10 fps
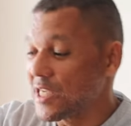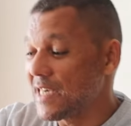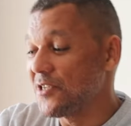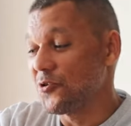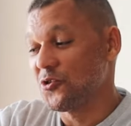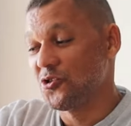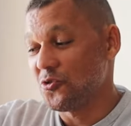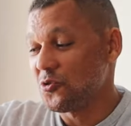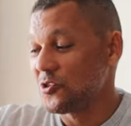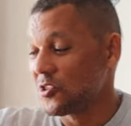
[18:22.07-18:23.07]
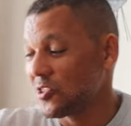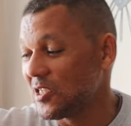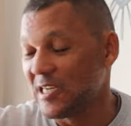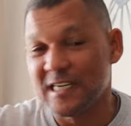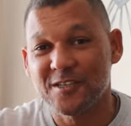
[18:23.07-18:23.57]
gear, your shorts,
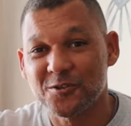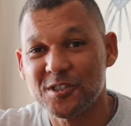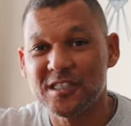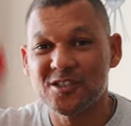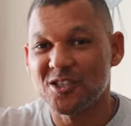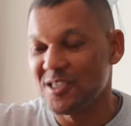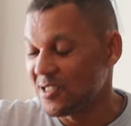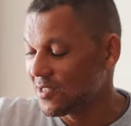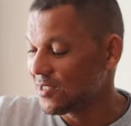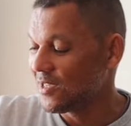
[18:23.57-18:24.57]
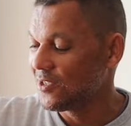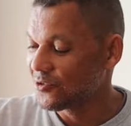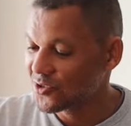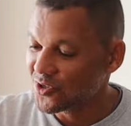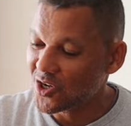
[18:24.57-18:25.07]
your t-shirt,
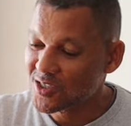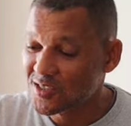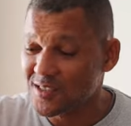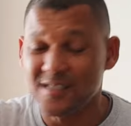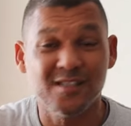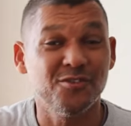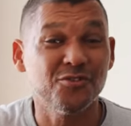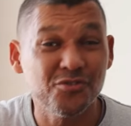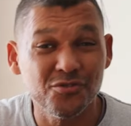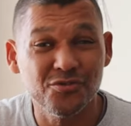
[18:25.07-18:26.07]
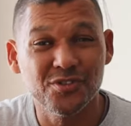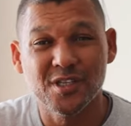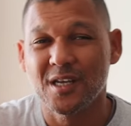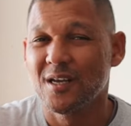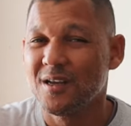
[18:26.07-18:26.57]
your socks, and then your shoes,
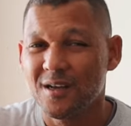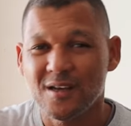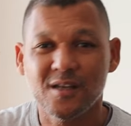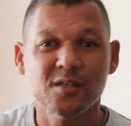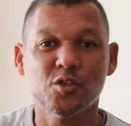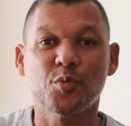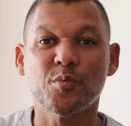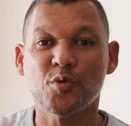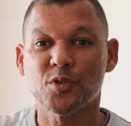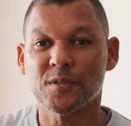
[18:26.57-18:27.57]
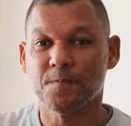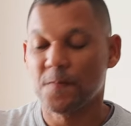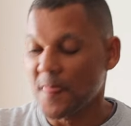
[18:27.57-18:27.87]
super important.